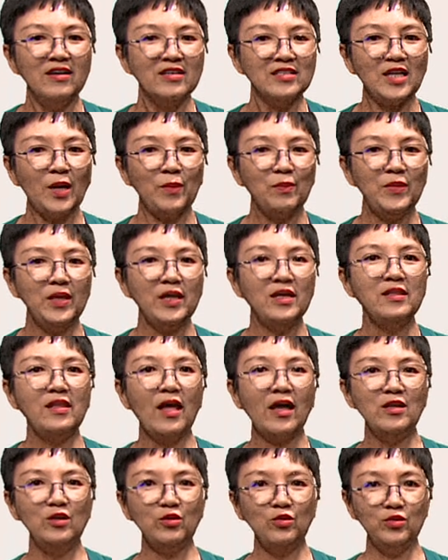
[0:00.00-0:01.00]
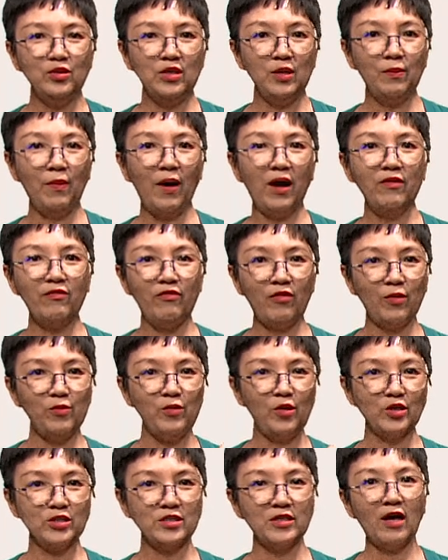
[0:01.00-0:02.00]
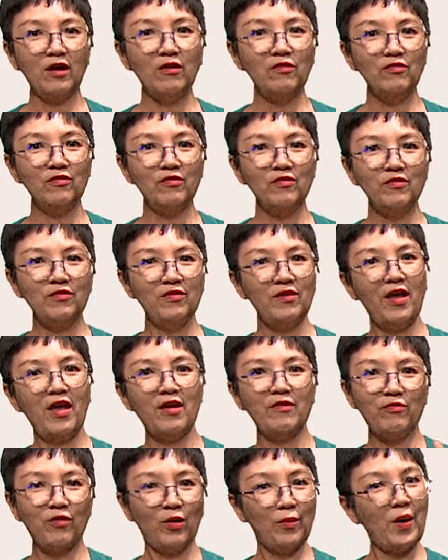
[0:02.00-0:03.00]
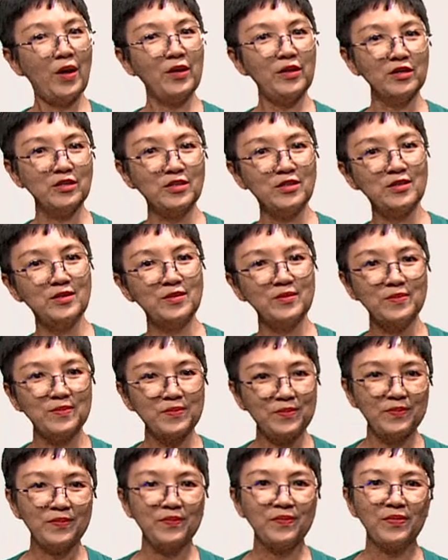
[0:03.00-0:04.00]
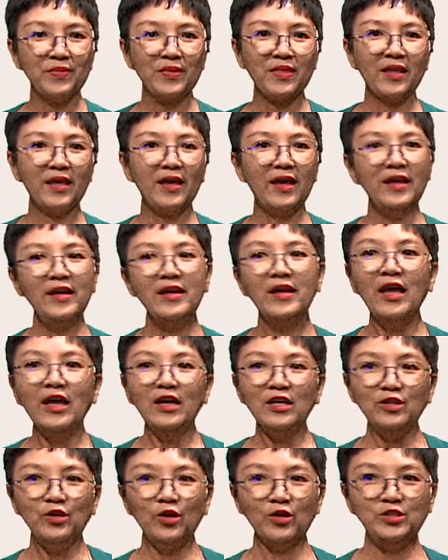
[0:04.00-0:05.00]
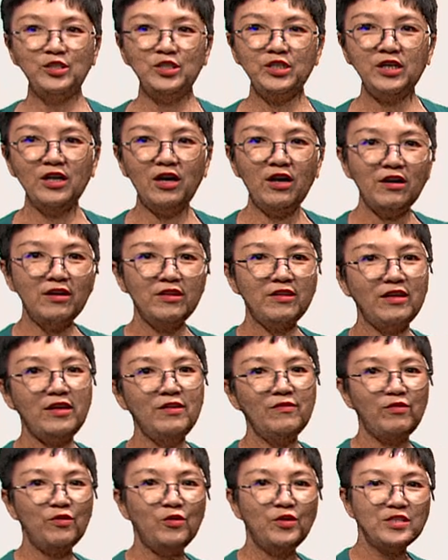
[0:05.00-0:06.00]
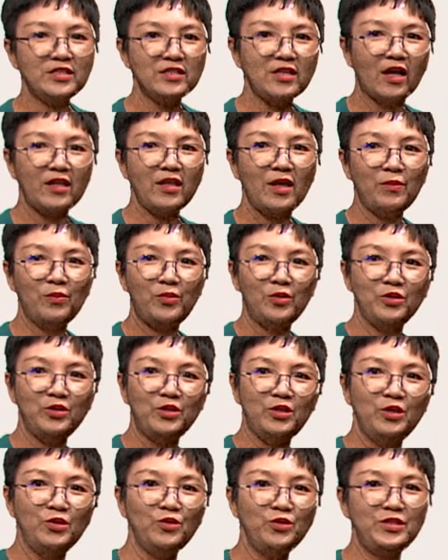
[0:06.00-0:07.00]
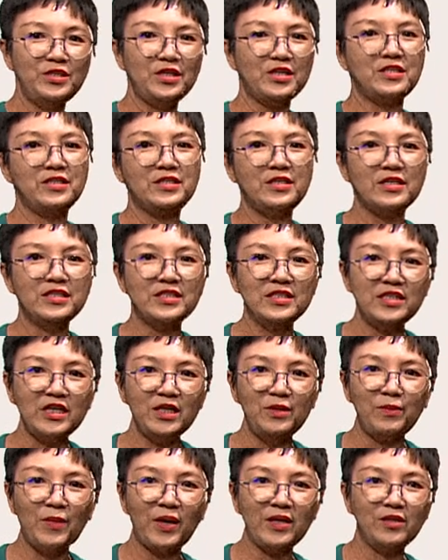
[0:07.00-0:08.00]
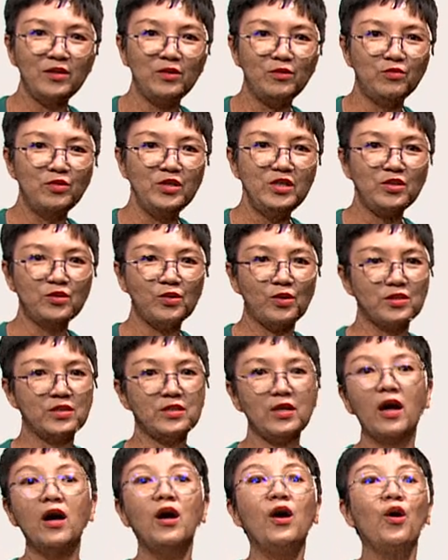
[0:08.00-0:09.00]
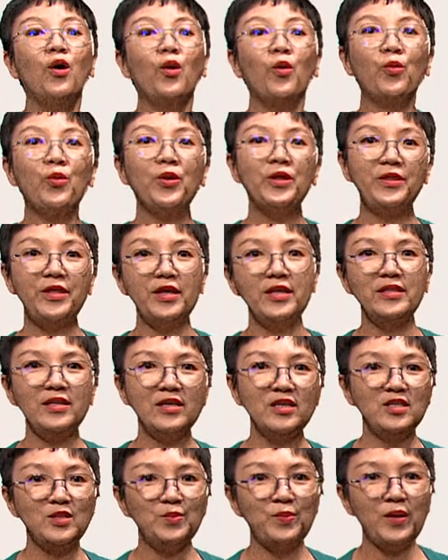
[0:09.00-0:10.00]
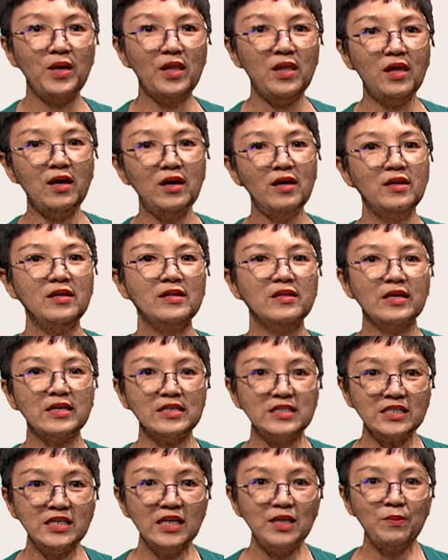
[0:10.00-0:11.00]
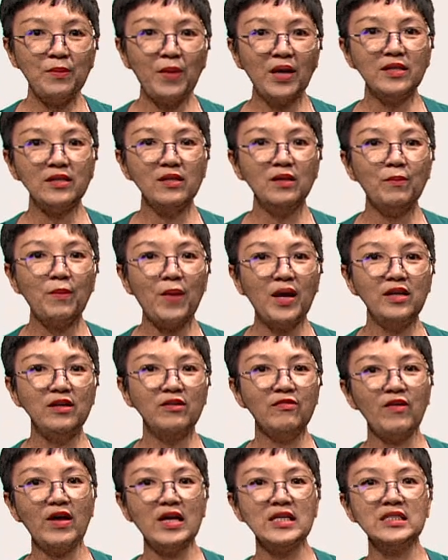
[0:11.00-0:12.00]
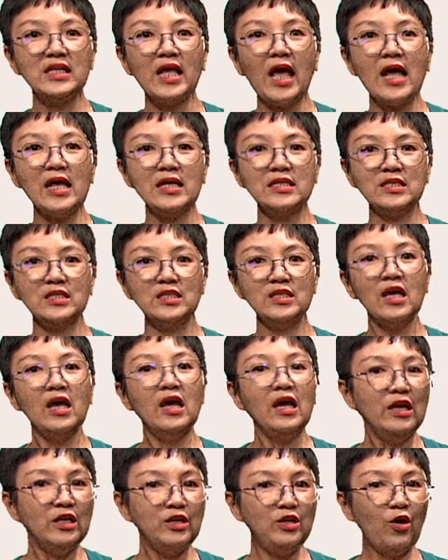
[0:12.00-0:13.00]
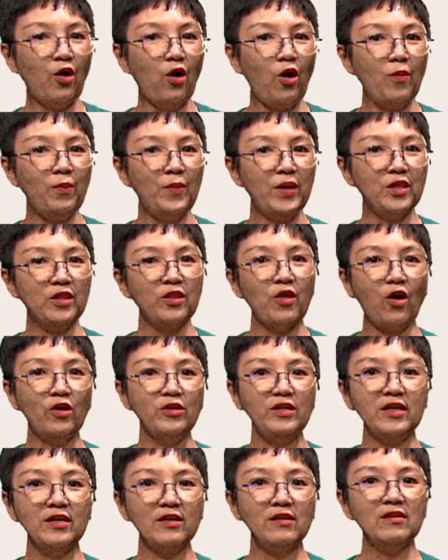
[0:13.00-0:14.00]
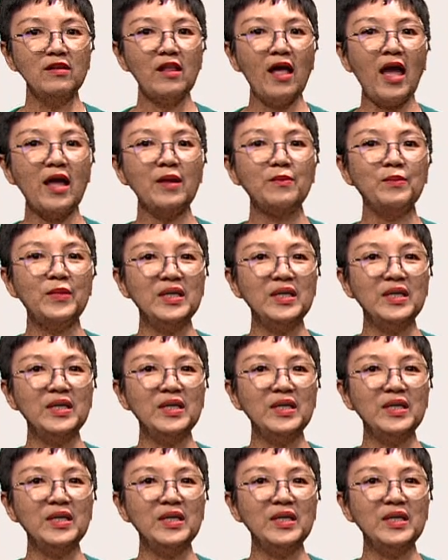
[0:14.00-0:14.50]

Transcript: something that you demand from yourself and from others. Okay? Your Ji Earth influence star then produces the Sin Metal resource star. Within this pillar, the Sin Metal manifests as your methodical and